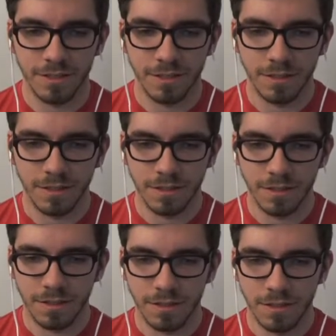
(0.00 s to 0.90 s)

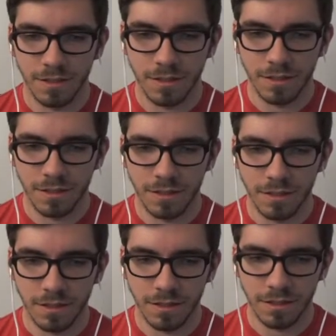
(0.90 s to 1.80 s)

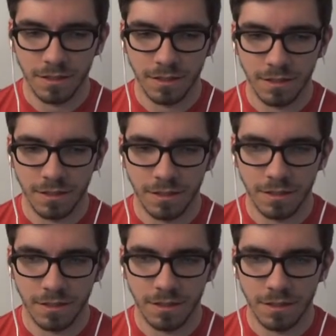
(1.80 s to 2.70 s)

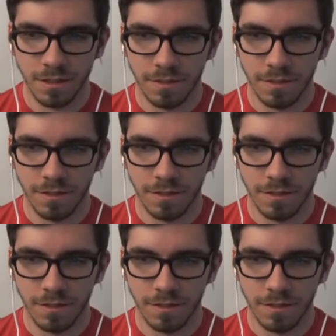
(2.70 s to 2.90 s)
[no speech]